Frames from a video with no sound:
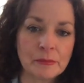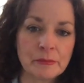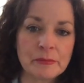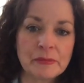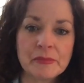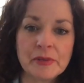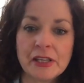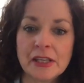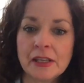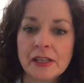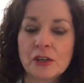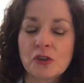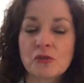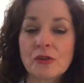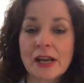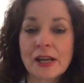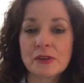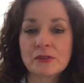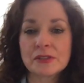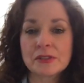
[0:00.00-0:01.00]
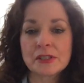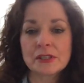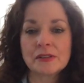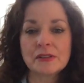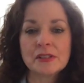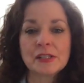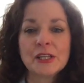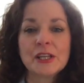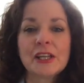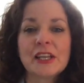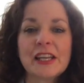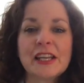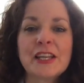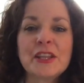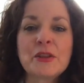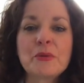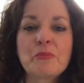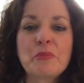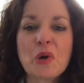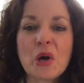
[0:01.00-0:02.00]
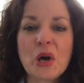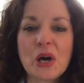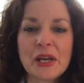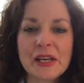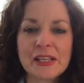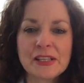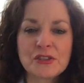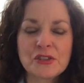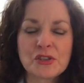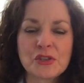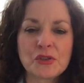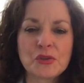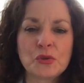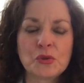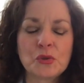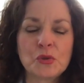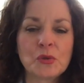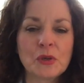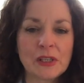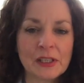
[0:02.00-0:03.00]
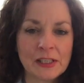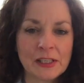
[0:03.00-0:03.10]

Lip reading: being grounded in the body to